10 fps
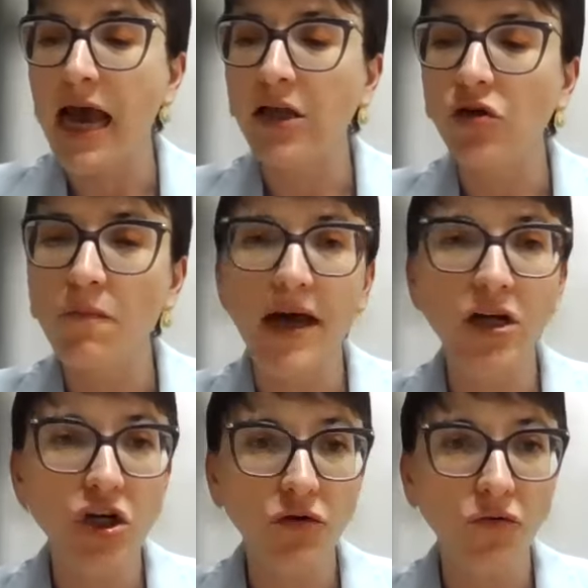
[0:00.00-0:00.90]
And you
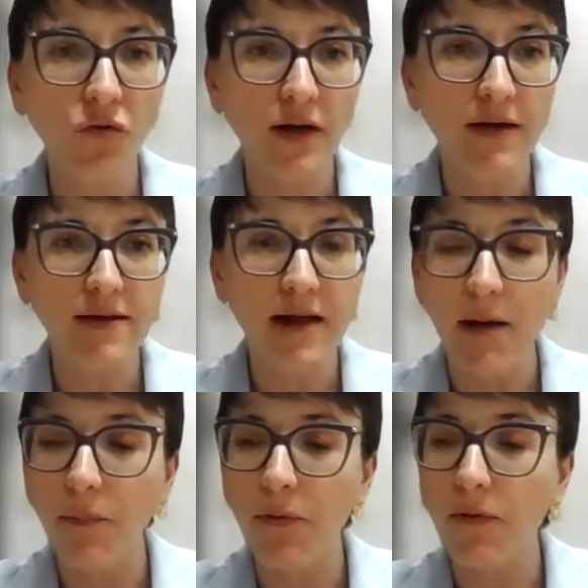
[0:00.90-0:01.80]
mentioned, for
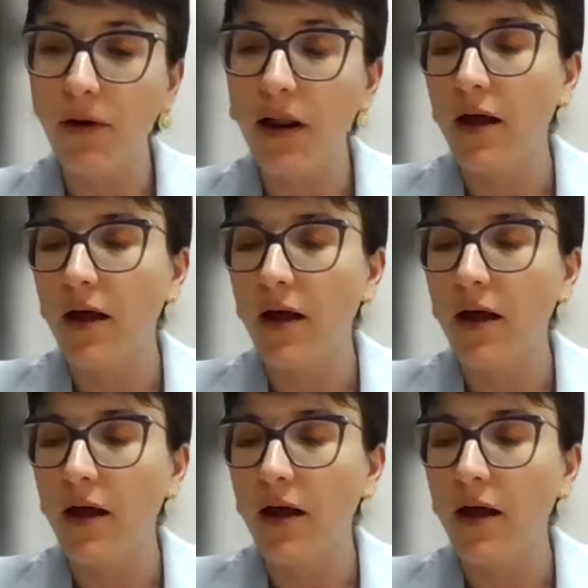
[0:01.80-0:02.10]
example,